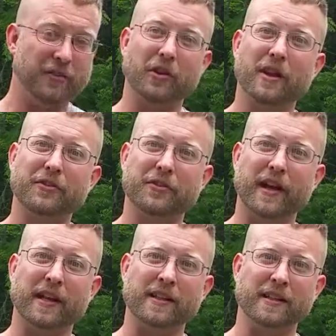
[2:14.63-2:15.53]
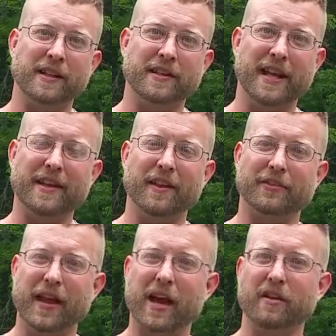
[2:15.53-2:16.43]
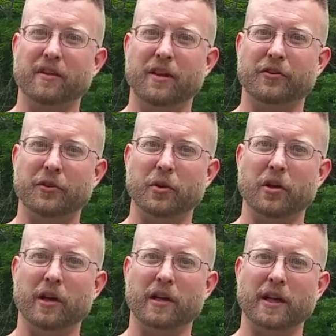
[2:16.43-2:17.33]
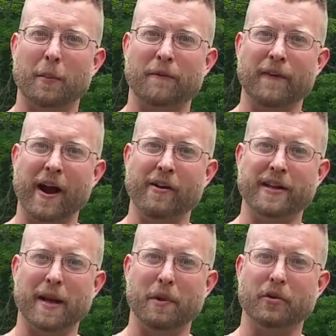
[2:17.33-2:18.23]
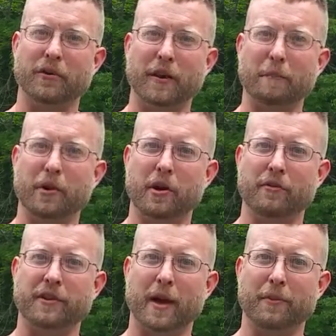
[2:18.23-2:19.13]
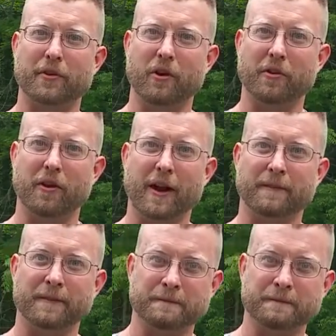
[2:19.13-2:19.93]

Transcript: So let's uh, take this out. Let's do a couple firing demos and then put it over top of the chronograph.